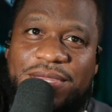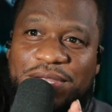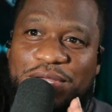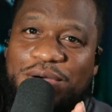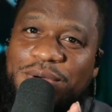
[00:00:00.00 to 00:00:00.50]

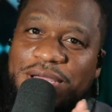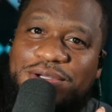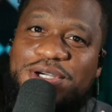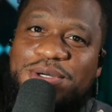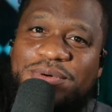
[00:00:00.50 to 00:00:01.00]
knew what
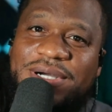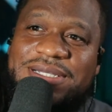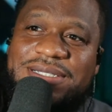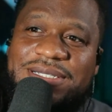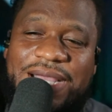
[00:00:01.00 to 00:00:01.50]
YouTube
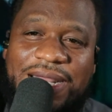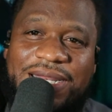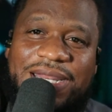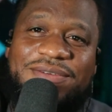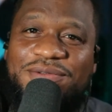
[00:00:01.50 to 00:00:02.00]
was, I
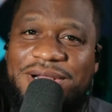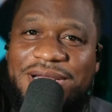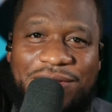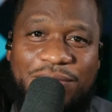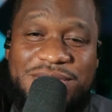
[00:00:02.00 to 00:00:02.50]
didn't even really
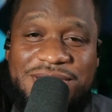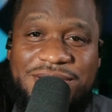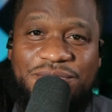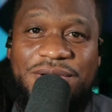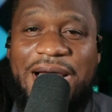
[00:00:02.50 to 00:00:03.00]
know
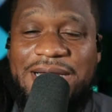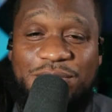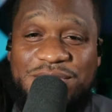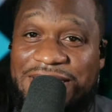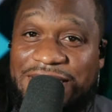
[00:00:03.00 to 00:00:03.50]
realize I
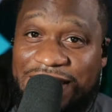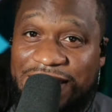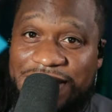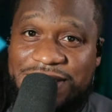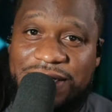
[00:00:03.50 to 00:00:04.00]
was in a
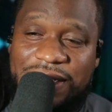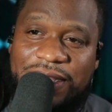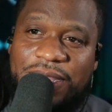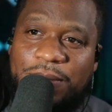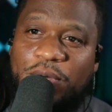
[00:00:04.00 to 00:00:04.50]
niche.
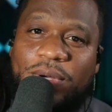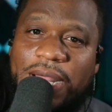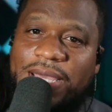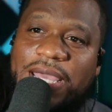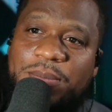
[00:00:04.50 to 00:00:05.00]
But when
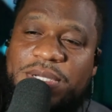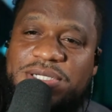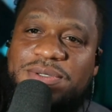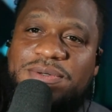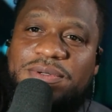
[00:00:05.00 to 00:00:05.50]
I came
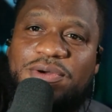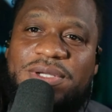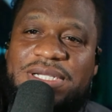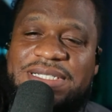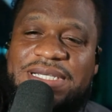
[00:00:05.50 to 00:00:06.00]
into the
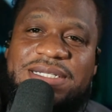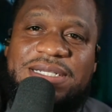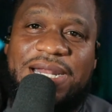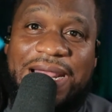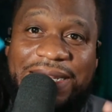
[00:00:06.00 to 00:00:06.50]
realization
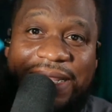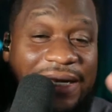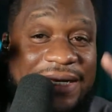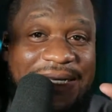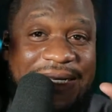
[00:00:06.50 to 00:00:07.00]
that I
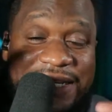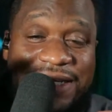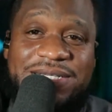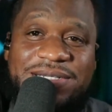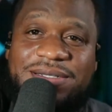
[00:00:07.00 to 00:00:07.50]
needed a
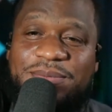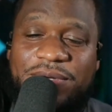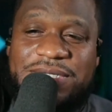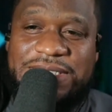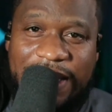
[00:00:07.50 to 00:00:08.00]
niche
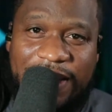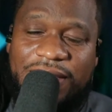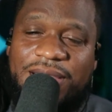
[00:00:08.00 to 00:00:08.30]
per se,